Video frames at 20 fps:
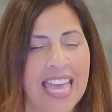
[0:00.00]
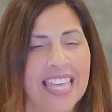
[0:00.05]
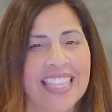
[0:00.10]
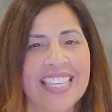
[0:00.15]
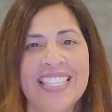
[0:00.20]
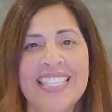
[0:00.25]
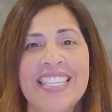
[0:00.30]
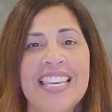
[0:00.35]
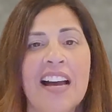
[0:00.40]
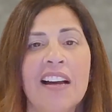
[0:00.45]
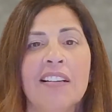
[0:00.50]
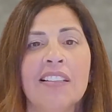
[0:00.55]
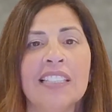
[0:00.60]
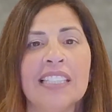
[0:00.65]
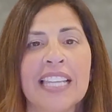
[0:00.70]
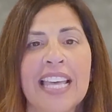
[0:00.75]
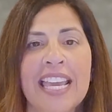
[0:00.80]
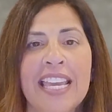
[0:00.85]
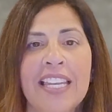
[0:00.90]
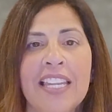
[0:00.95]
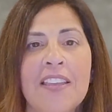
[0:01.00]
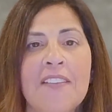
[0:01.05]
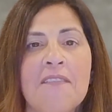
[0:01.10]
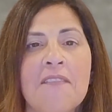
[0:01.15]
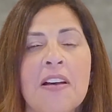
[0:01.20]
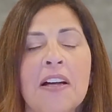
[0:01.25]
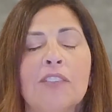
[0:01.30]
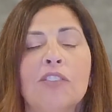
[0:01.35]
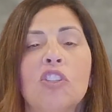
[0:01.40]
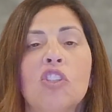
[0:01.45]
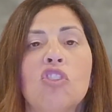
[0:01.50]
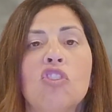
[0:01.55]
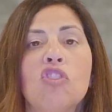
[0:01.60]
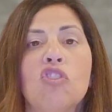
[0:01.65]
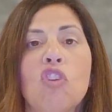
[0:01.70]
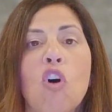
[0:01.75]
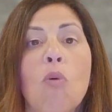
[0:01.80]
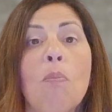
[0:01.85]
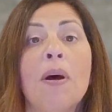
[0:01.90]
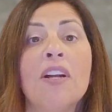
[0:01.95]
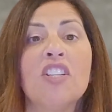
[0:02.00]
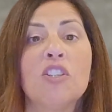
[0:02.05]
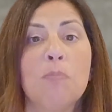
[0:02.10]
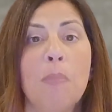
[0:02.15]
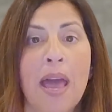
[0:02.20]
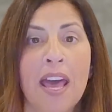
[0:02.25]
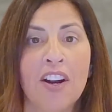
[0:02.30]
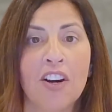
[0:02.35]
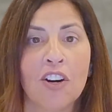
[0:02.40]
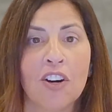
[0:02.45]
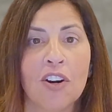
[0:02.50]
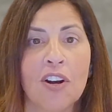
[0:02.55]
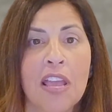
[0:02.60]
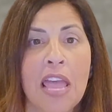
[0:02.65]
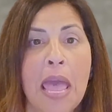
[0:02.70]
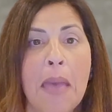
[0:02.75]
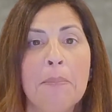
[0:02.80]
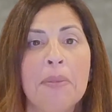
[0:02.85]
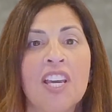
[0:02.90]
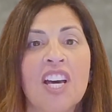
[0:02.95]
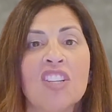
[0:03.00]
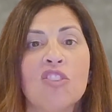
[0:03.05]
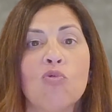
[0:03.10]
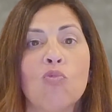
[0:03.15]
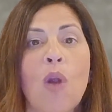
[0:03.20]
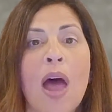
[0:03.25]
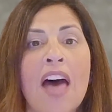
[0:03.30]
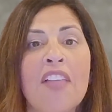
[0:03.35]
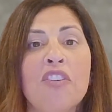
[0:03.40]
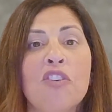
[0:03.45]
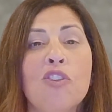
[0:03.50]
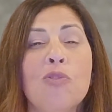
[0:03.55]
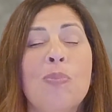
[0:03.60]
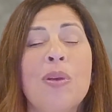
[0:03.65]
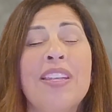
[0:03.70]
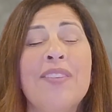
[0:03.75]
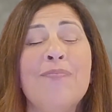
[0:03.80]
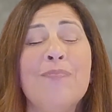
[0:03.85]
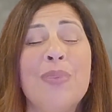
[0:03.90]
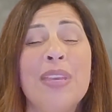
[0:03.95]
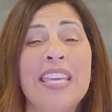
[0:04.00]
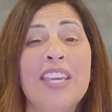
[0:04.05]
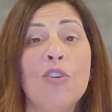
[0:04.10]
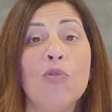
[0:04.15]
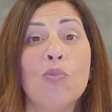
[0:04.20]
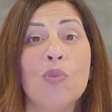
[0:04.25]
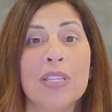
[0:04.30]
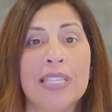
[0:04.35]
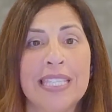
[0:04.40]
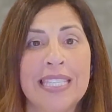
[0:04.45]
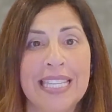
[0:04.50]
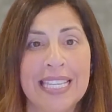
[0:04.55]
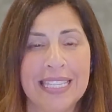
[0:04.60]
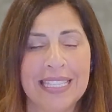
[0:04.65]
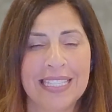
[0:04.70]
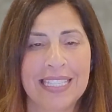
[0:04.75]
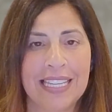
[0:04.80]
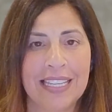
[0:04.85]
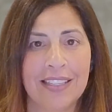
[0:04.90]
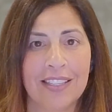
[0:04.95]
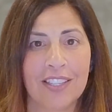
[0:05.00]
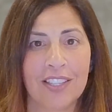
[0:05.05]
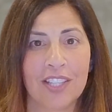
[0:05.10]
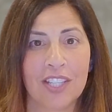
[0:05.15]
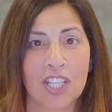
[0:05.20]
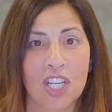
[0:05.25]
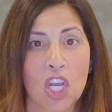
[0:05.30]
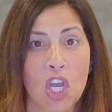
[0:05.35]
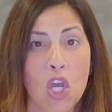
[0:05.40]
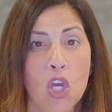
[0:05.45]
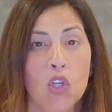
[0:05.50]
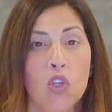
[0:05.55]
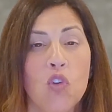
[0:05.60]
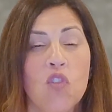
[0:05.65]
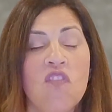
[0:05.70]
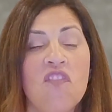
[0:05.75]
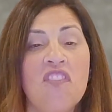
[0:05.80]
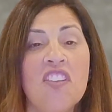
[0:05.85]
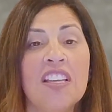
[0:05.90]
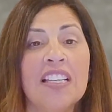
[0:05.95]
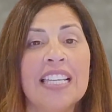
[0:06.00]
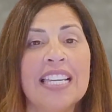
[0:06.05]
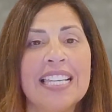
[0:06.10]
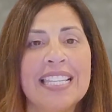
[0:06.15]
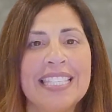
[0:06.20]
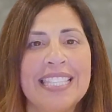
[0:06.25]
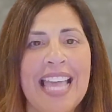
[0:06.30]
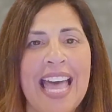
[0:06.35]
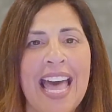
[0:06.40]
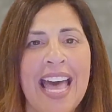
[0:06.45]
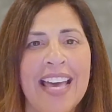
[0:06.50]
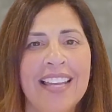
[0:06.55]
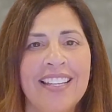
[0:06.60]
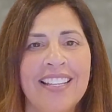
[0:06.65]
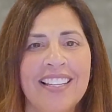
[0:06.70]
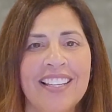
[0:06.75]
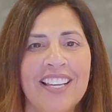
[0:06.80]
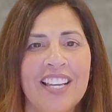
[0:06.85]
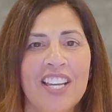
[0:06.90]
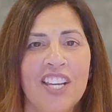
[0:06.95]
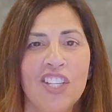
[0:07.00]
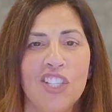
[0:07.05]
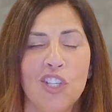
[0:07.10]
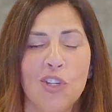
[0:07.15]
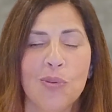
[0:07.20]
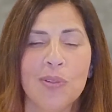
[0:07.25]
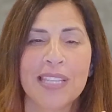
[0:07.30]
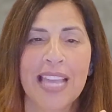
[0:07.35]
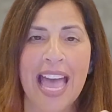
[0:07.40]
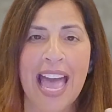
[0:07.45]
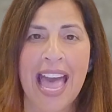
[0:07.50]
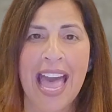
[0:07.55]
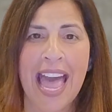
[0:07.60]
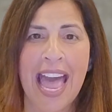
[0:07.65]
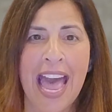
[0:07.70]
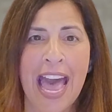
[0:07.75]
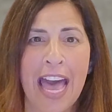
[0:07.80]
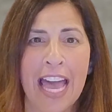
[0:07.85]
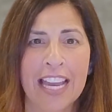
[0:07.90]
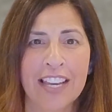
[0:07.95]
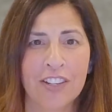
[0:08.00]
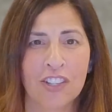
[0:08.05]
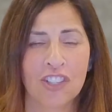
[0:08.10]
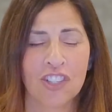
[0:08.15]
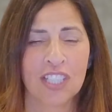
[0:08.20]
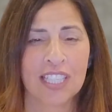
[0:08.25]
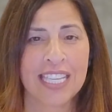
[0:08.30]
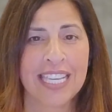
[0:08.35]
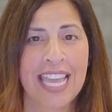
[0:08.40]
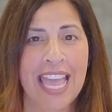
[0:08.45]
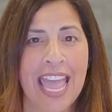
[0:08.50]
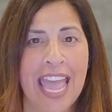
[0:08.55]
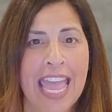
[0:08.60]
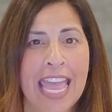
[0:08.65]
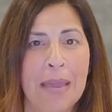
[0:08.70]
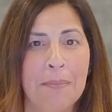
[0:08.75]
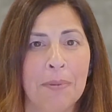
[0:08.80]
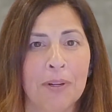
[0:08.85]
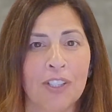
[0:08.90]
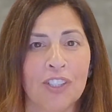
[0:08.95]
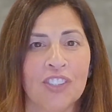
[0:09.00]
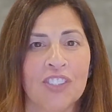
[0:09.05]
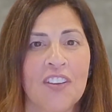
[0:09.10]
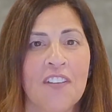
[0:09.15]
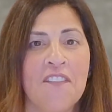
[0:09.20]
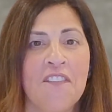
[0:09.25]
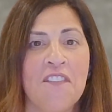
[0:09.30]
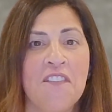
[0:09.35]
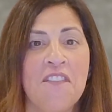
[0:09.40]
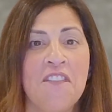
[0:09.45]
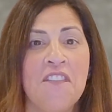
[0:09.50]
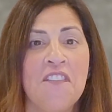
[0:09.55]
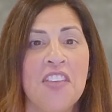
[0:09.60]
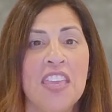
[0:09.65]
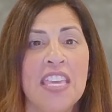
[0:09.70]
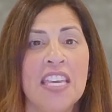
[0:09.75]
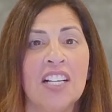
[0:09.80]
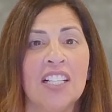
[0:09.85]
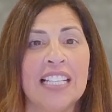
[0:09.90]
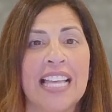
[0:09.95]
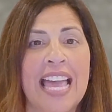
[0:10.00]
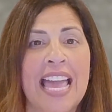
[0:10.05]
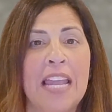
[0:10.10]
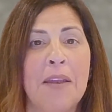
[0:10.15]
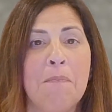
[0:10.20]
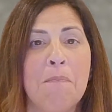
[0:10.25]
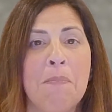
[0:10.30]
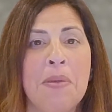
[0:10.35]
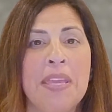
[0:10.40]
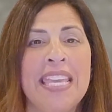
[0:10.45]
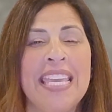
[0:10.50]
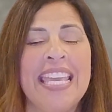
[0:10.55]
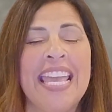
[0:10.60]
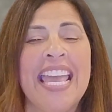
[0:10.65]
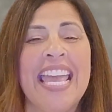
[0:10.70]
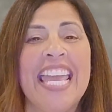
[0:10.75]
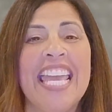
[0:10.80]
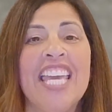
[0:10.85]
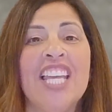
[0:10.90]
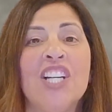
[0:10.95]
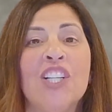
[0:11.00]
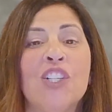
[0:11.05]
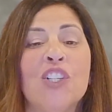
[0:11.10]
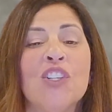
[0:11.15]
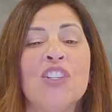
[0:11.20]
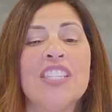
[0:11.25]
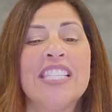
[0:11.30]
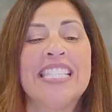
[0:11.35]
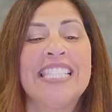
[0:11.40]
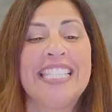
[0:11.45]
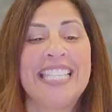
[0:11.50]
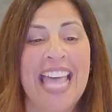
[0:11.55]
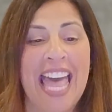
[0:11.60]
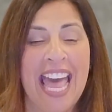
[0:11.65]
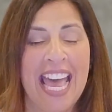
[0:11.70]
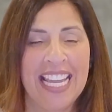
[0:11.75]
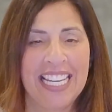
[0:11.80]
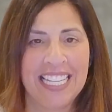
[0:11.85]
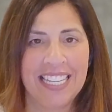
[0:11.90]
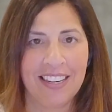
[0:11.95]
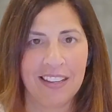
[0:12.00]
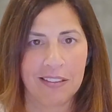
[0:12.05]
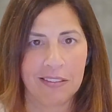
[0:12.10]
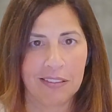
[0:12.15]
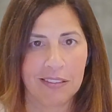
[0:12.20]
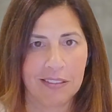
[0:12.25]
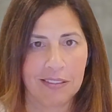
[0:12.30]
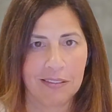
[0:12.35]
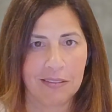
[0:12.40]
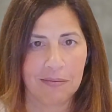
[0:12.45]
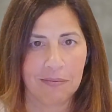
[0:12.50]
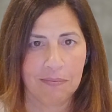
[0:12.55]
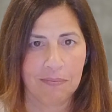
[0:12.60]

this young lady felt so much better, because rather than being resistant to feeling sad, she was actually able to feel and be in her sadness.